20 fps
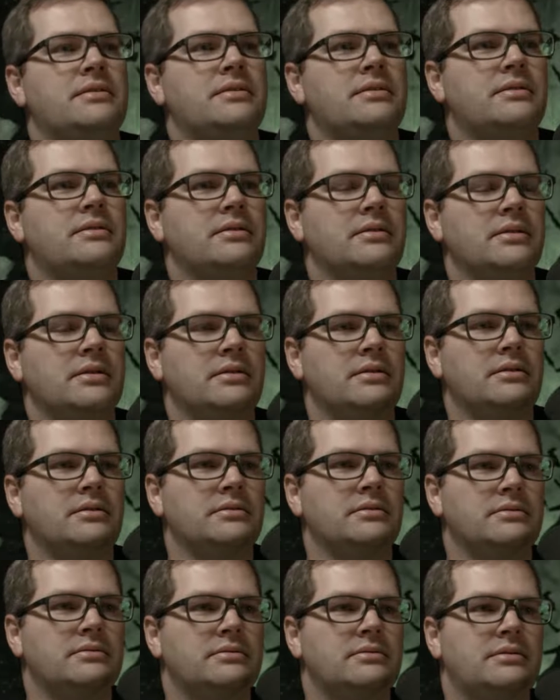
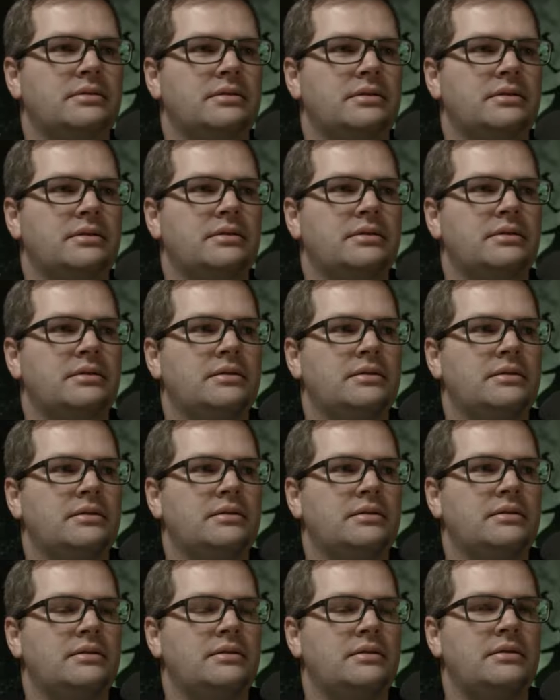little
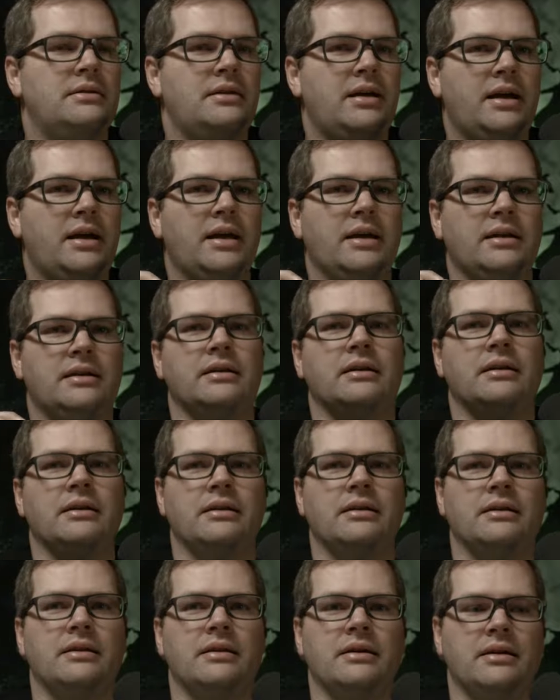nugget
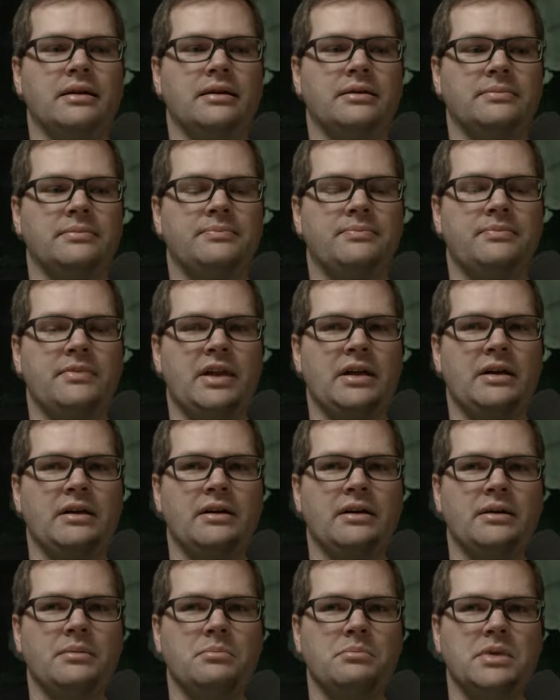in the
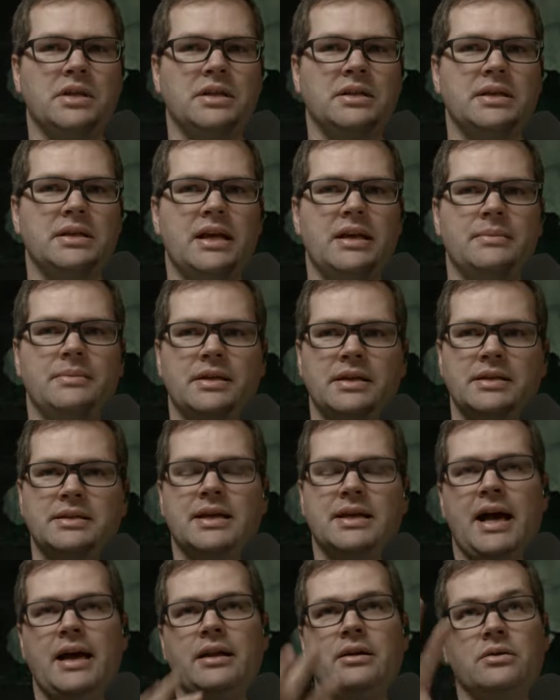name of the
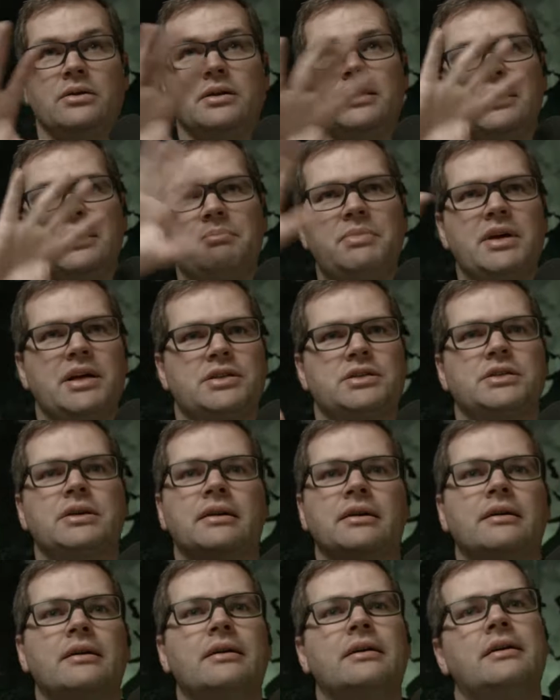title or in the
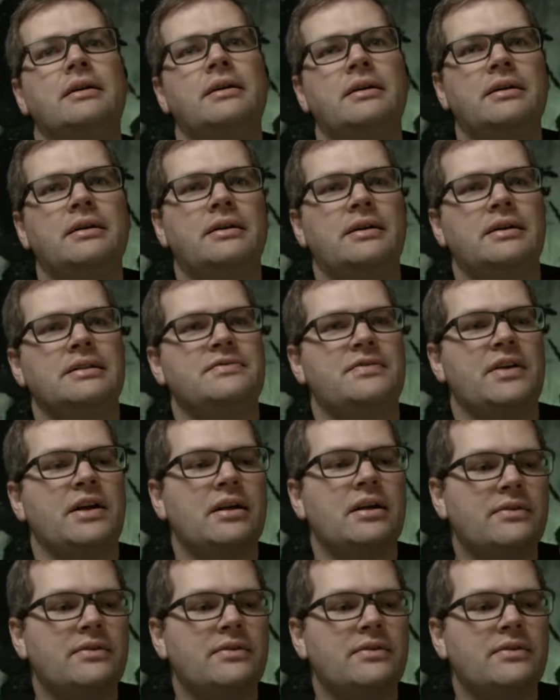picture. It's very,